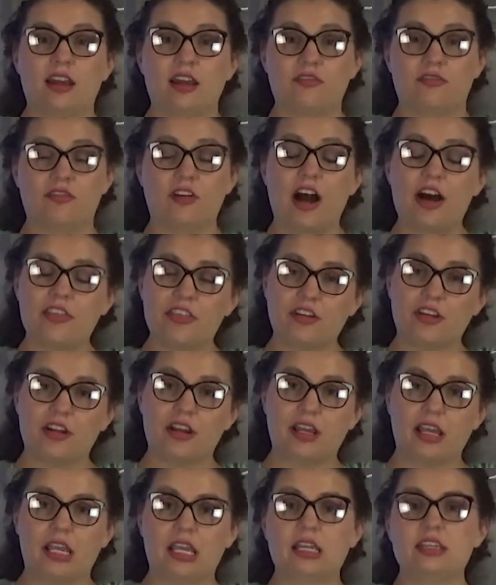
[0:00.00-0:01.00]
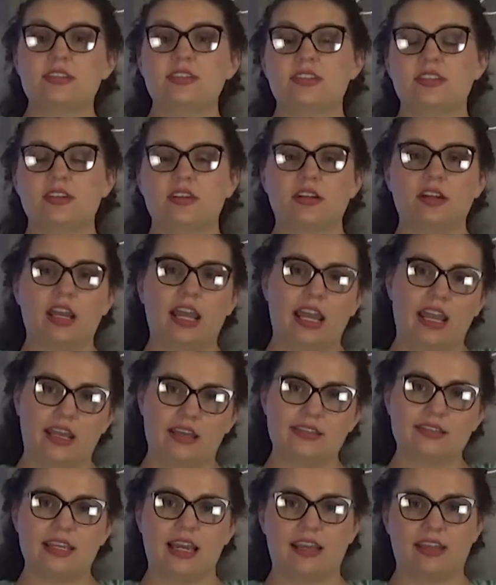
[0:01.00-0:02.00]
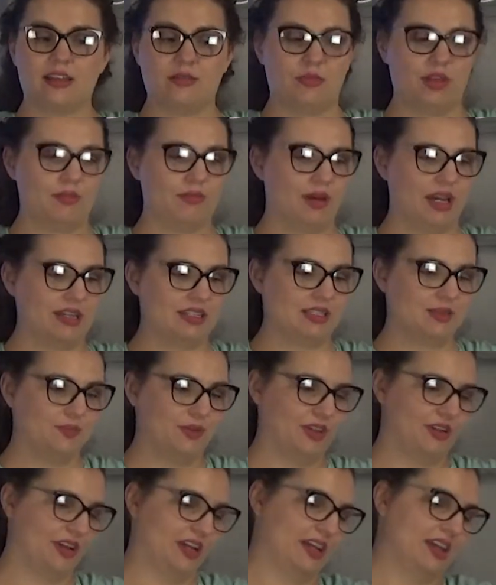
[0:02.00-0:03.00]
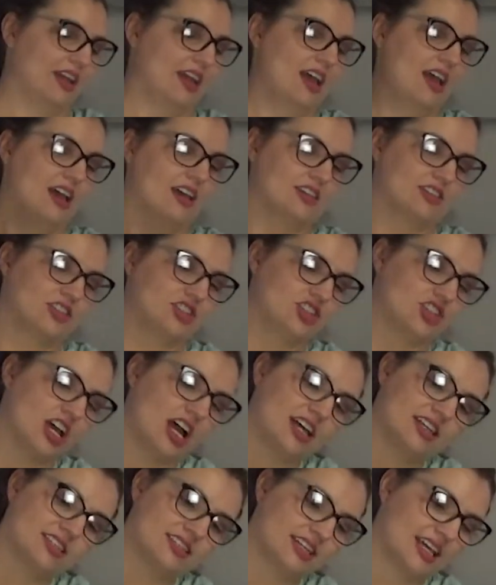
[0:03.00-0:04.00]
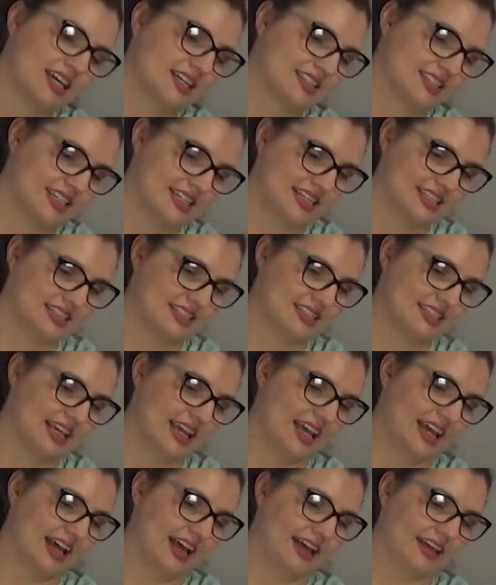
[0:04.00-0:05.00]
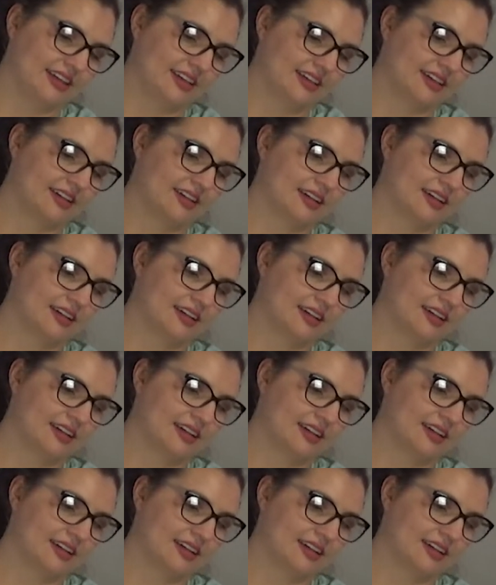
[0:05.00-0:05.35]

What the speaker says: "Father, into your hands I commit my spirit." Just as he said,